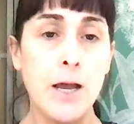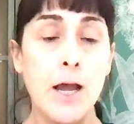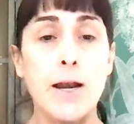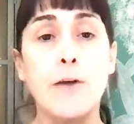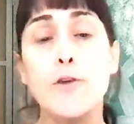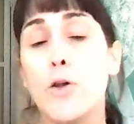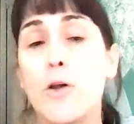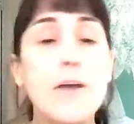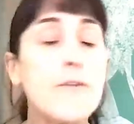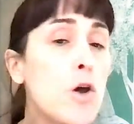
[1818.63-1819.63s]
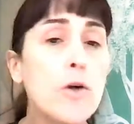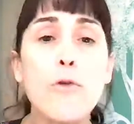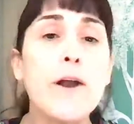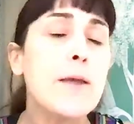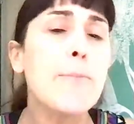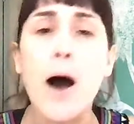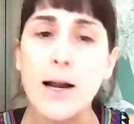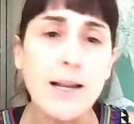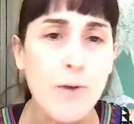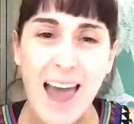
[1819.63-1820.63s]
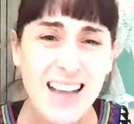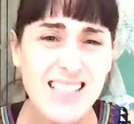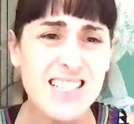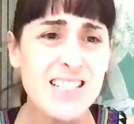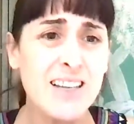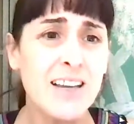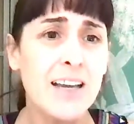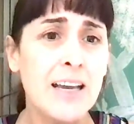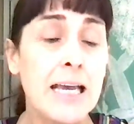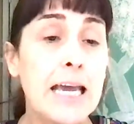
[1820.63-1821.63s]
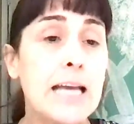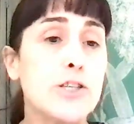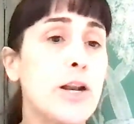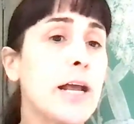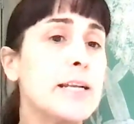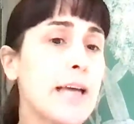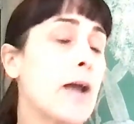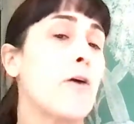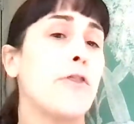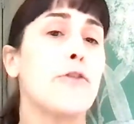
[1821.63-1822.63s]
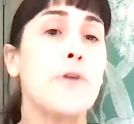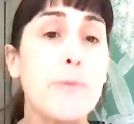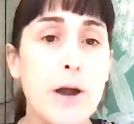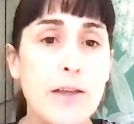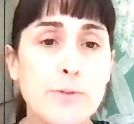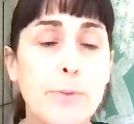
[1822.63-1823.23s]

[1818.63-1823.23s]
Now, if you're already partly relaxed, it's only going to take around 3 breaths.